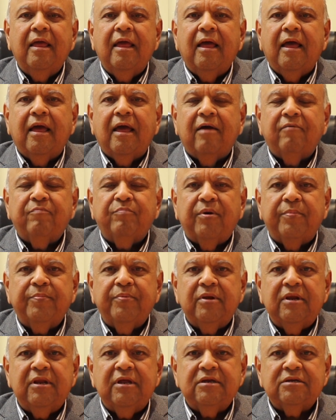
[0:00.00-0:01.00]
have
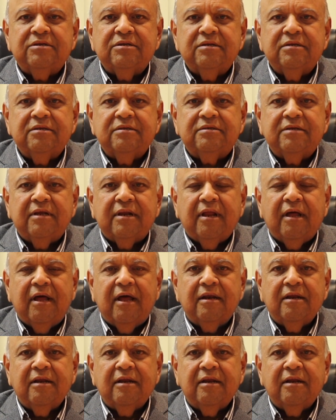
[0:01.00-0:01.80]
populations that are